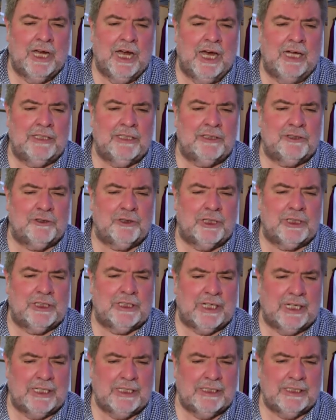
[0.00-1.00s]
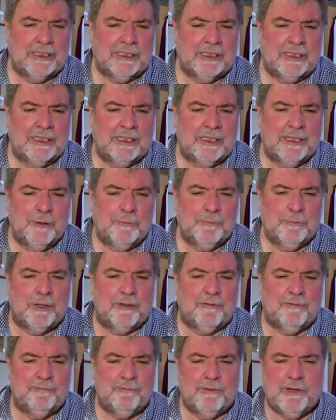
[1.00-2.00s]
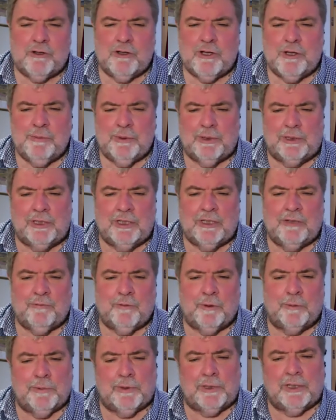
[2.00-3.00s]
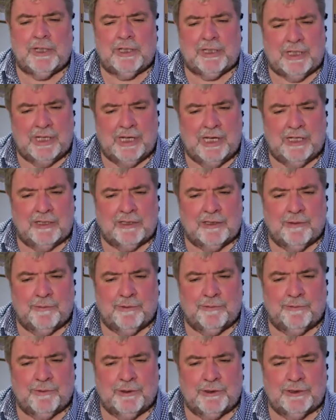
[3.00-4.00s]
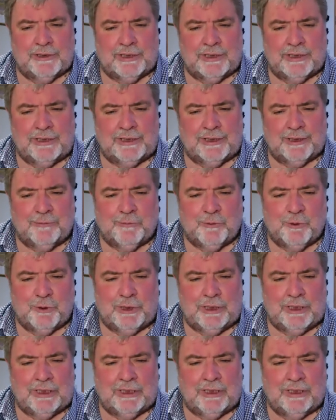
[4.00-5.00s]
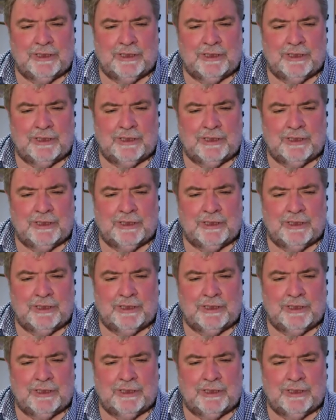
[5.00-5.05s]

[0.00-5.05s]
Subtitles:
and a truncated but very believable account of the first Easter morning.